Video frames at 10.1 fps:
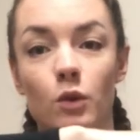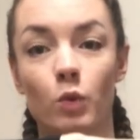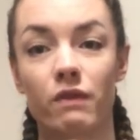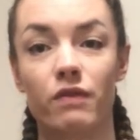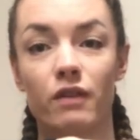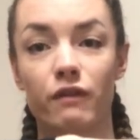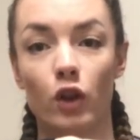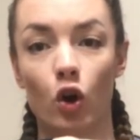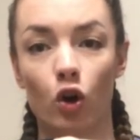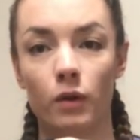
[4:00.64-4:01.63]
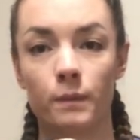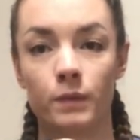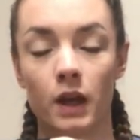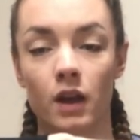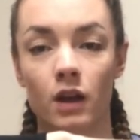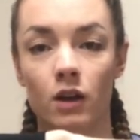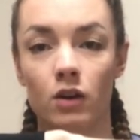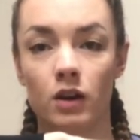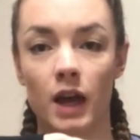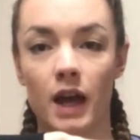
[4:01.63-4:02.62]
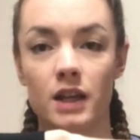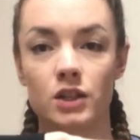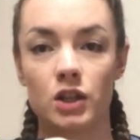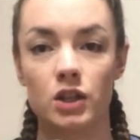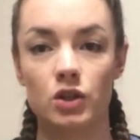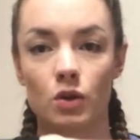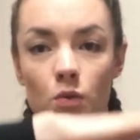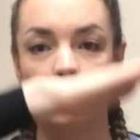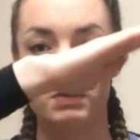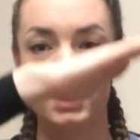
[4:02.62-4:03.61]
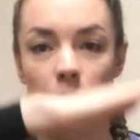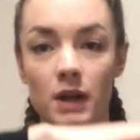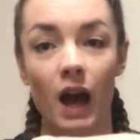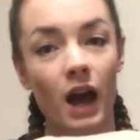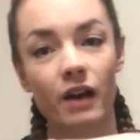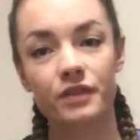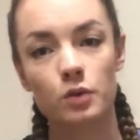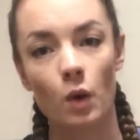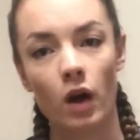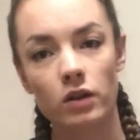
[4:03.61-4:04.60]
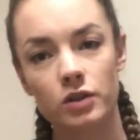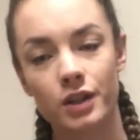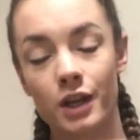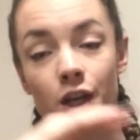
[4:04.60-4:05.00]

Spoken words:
with the floor. Okay, so you don't want to be doing half squats.